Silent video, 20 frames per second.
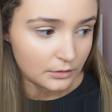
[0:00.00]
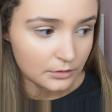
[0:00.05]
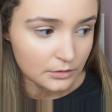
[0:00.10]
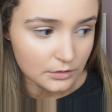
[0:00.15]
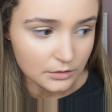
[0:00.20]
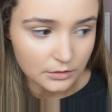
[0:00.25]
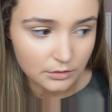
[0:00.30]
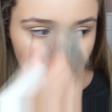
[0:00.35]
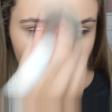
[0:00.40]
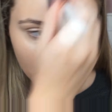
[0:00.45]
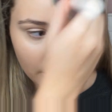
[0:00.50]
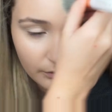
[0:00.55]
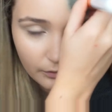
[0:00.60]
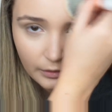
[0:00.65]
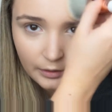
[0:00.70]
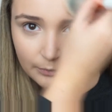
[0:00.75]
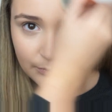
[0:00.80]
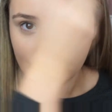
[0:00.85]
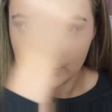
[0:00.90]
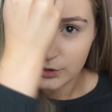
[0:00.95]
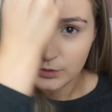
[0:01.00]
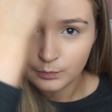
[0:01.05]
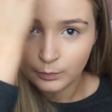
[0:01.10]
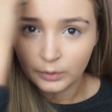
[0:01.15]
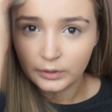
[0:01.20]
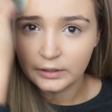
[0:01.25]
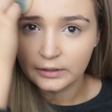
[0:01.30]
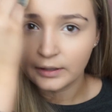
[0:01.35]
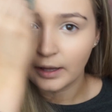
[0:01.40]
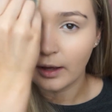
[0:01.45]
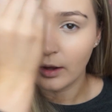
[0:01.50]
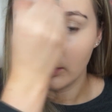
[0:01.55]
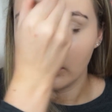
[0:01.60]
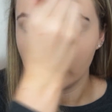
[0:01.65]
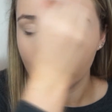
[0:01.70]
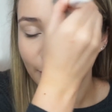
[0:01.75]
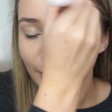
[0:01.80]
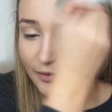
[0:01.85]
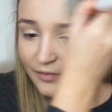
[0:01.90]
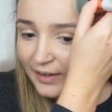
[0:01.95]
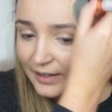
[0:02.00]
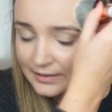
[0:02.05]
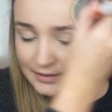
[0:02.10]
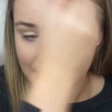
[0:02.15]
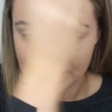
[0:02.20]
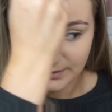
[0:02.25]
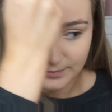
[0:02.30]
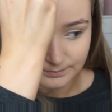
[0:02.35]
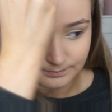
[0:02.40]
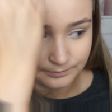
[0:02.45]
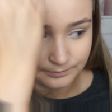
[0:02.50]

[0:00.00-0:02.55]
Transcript: So I'm just putting that all over my face.